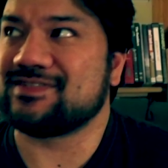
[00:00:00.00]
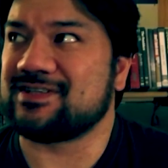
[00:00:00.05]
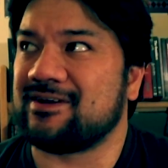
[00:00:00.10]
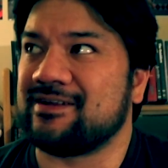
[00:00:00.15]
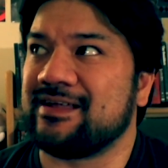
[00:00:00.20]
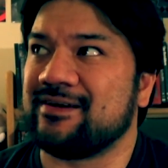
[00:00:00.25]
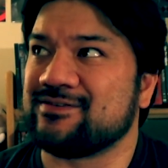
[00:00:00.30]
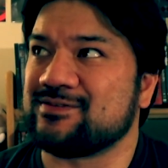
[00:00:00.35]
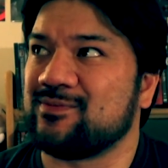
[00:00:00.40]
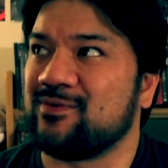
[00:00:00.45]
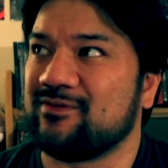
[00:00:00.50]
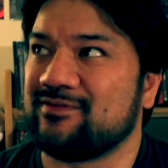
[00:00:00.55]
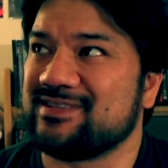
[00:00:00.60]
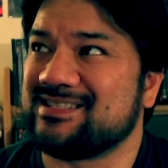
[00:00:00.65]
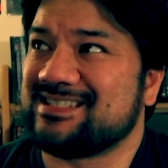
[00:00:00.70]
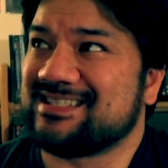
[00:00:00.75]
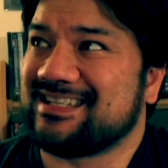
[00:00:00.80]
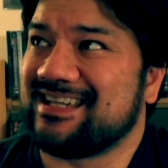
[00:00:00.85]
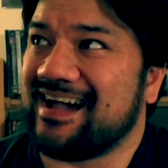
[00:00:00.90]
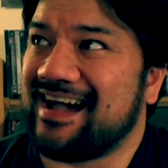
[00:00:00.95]
Sorry, that was more of a
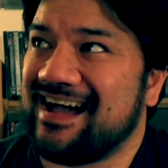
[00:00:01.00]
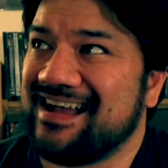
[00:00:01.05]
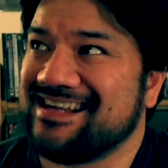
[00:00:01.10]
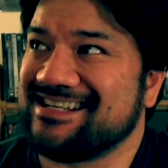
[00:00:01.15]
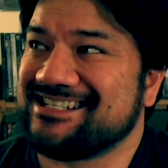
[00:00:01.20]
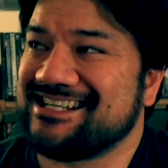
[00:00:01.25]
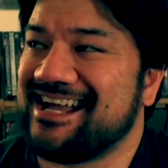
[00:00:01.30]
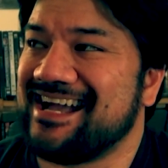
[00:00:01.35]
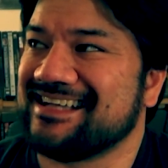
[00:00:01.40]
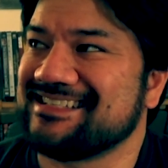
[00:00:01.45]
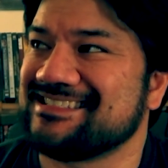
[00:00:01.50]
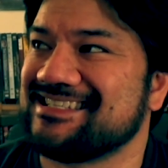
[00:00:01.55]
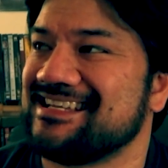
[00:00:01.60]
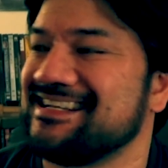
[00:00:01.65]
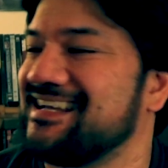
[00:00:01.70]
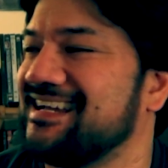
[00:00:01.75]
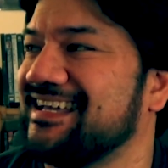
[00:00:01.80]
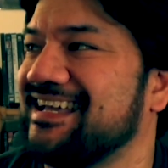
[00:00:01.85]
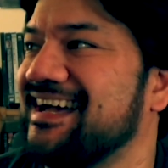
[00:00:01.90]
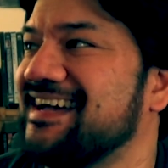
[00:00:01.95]
Scottish
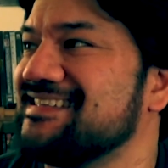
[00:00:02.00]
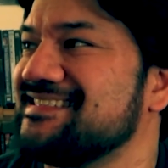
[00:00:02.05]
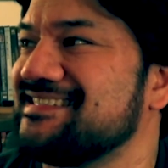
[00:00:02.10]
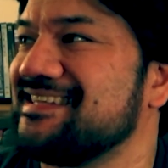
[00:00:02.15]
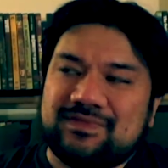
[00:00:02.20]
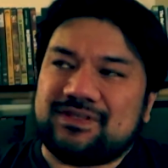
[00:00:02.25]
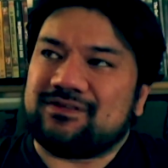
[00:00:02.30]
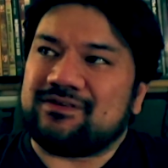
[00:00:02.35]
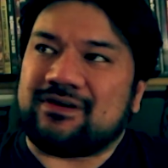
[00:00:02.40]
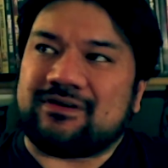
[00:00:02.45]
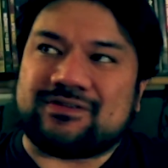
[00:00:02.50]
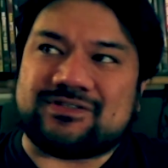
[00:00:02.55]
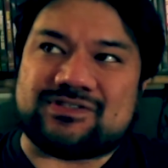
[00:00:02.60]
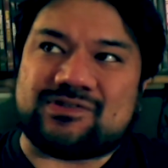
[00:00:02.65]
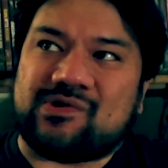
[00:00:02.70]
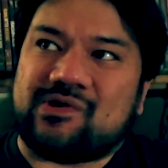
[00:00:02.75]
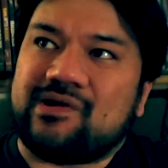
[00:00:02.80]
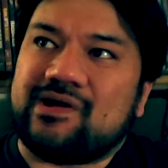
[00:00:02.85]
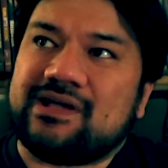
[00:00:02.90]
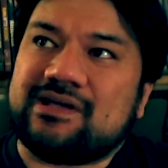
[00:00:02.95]
accent, I guess. You know the
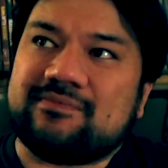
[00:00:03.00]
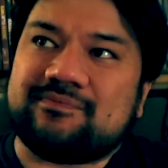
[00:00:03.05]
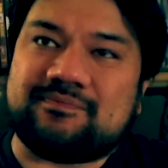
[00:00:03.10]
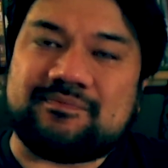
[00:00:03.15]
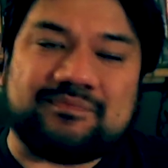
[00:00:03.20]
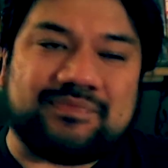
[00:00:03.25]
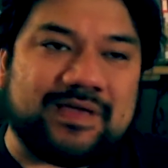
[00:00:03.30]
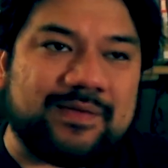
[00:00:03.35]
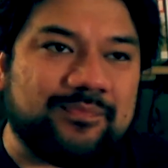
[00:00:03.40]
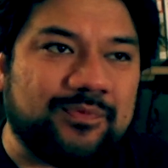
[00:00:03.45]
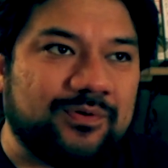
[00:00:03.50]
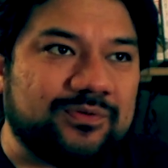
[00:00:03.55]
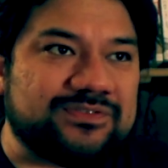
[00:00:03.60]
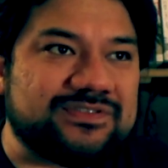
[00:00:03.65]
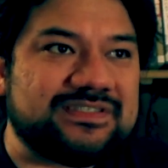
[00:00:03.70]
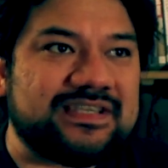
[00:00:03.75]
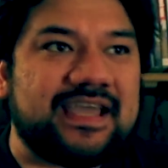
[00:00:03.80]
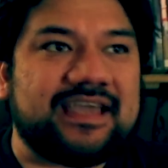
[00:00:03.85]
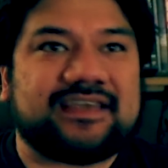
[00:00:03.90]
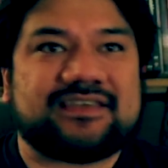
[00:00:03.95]
story. People
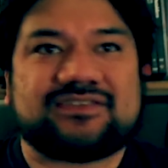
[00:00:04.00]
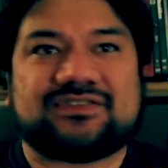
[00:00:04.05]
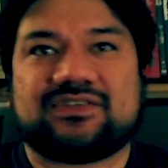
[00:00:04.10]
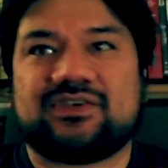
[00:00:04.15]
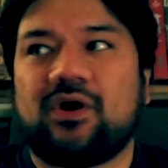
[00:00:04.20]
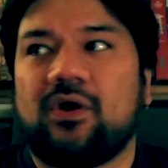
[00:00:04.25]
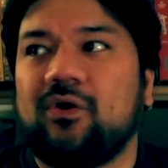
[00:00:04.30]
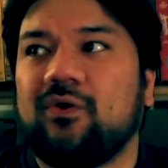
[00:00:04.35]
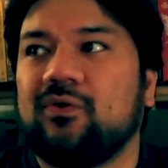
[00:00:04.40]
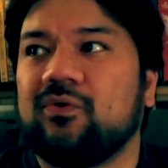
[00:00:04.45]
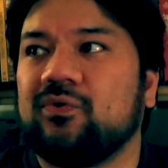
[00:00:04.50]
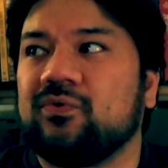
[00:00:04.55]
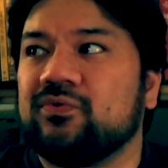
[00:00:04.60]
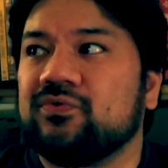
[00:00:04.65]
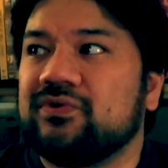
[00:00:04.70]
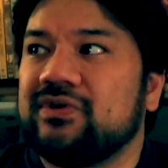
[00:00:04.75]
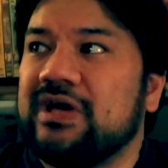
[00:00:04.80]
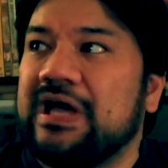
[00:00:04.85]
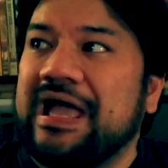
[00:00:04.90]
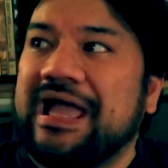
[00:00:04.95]
take his
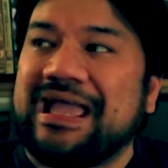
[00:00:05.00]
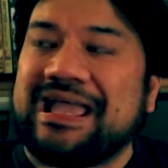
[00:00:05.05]
gold.